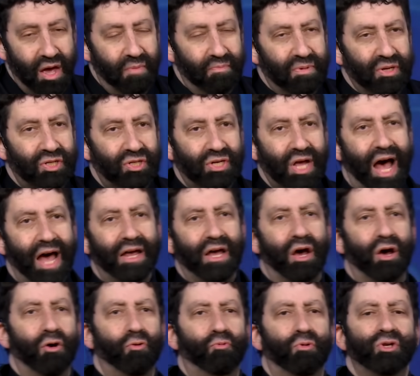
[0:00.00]

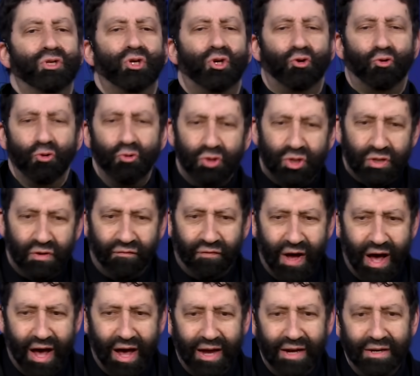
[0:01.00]
Messiah was
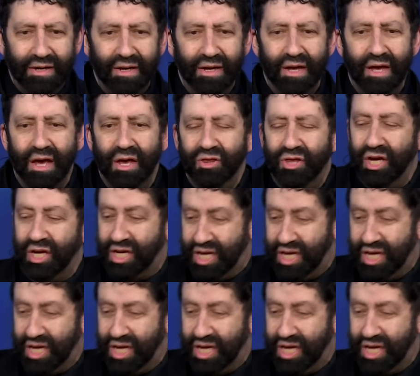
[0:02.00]
crucified, the